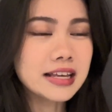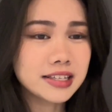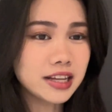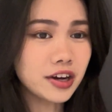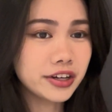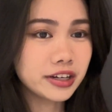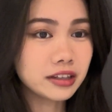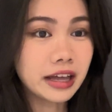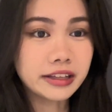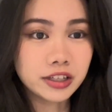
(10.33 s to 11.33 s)
Star
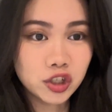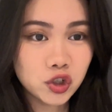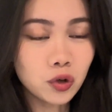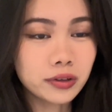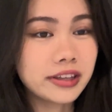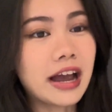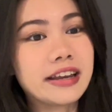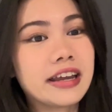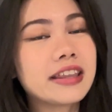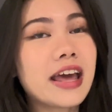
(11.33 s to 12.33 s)
Hill, like, they shook
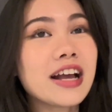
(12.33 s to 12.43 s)
dining.